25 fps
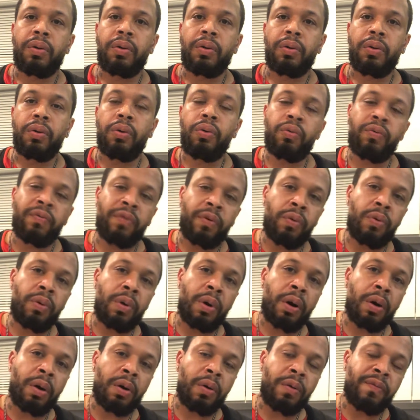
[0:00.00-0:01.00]
who
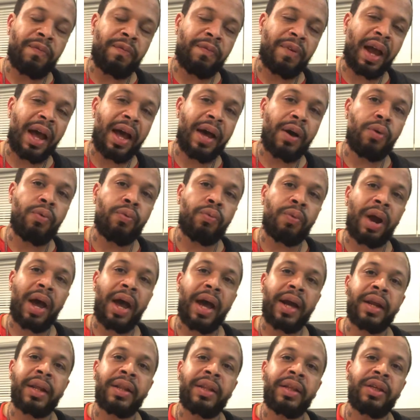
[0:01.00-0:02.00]
fly, who
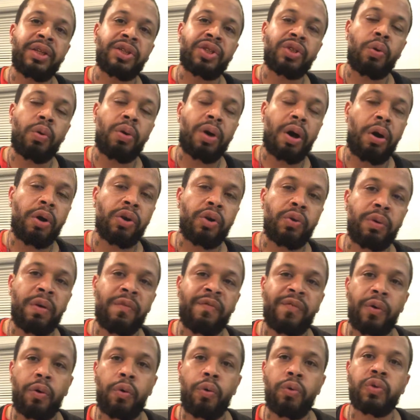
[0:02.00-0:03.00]
ride in these so-called
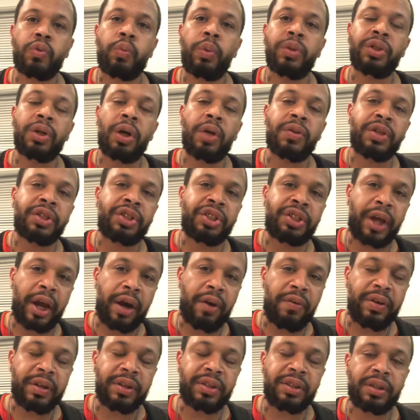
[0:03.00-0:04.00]
UFOs, which are the
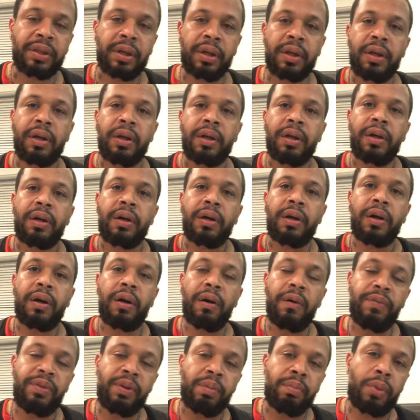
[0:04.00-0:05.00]
chariots
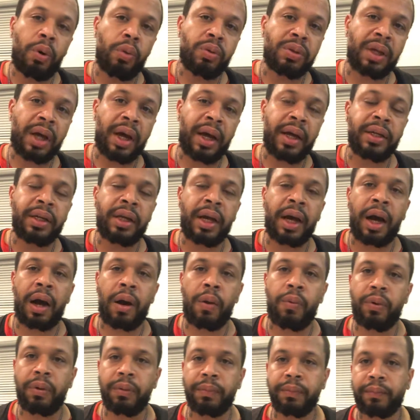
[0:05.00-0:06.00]
of the Most High
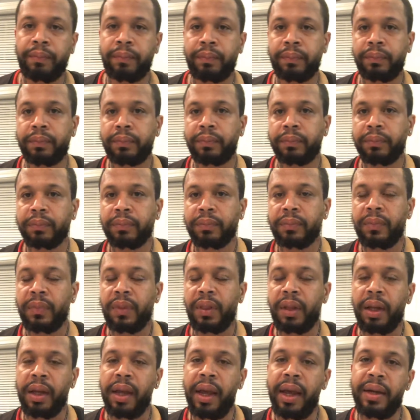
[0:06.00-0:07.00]
Yahweh
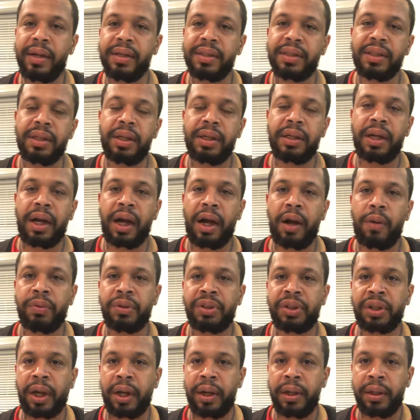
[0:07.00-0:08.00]
and his son Yahweh
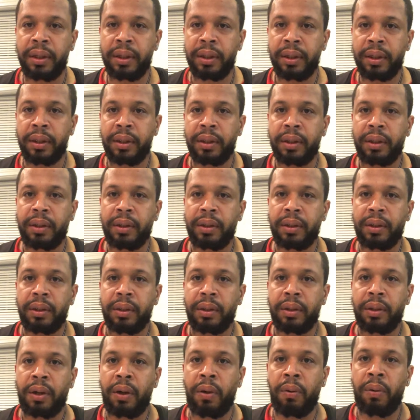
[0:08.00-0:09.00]
Shai.
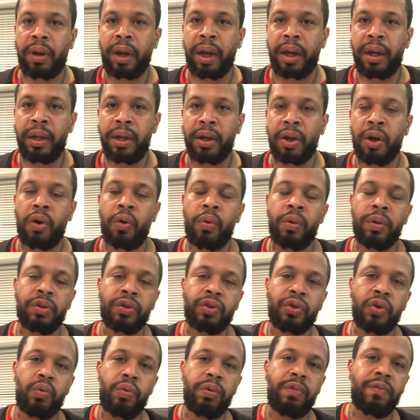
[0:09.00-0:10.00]
Okay, going
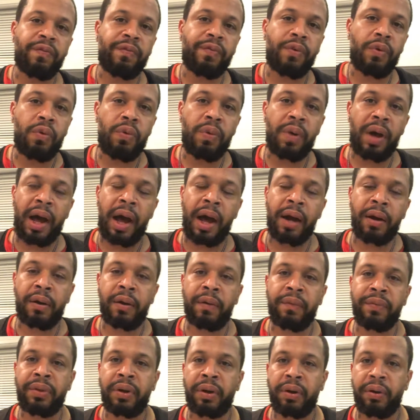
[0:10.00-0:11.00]
to and fro out
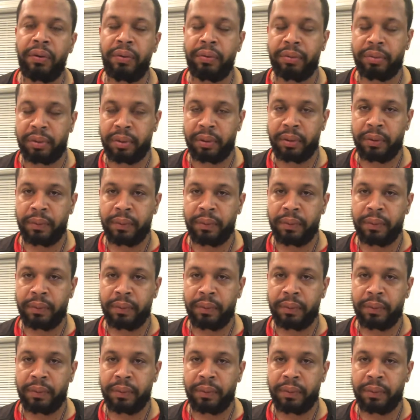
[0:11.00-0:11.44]
of the earth.